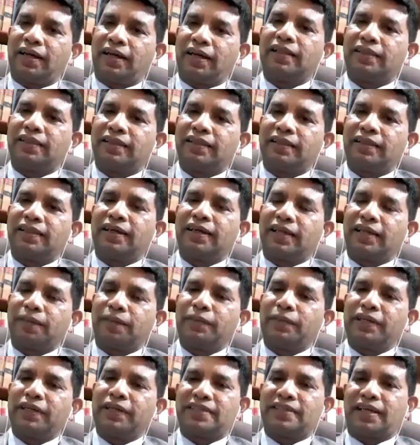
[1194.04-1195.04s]
30
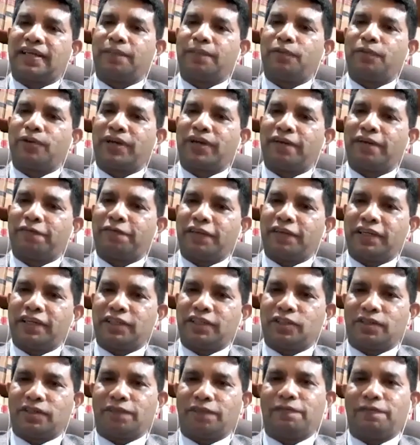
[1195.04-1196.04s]
minutes time you can finish
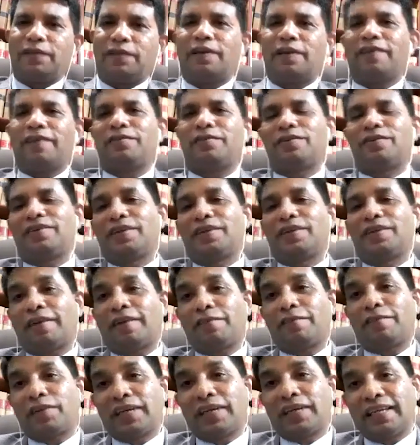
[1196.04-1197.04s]
up, you
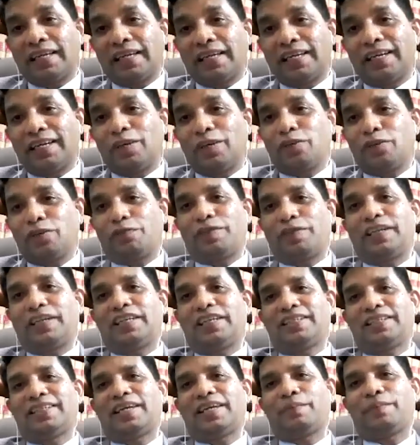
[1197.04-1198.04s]
have to learn to
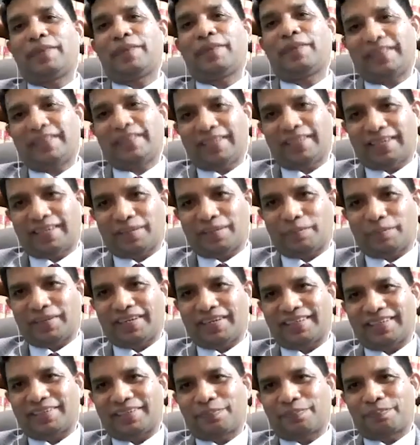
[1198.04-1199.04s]
finish that by 30
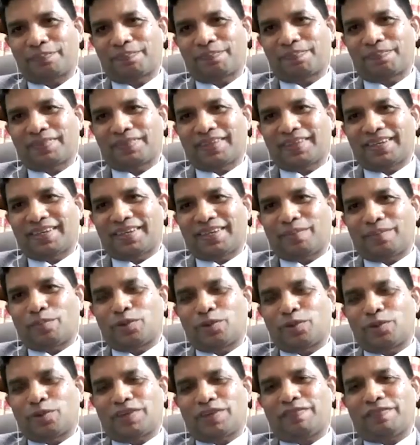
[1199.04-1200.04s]
minutes.
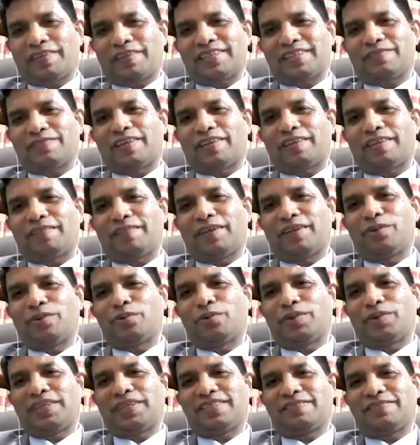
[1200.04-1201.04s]
Most of us, what we
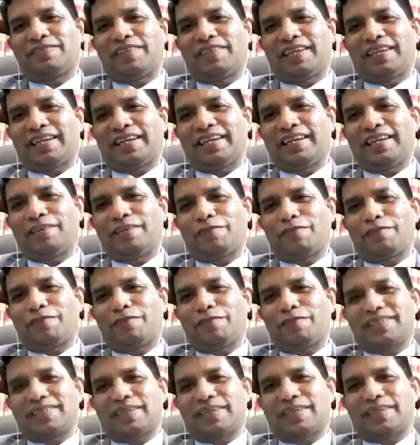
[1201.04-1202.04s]
do is we read it
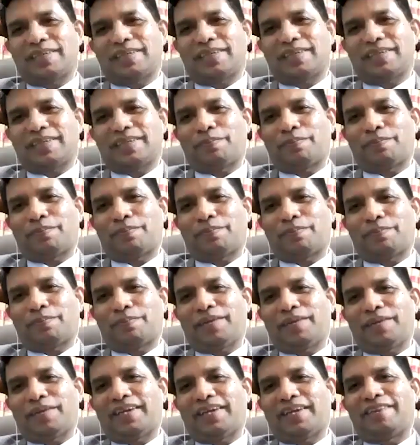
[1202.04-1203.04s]
for some time and
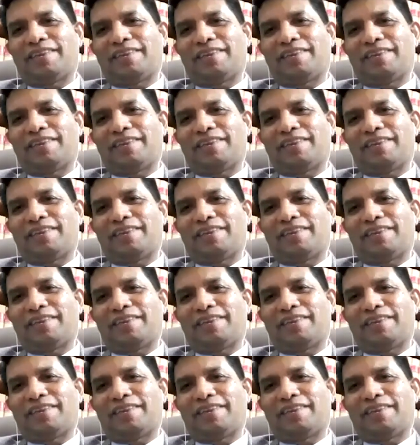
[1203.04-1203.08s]
we keep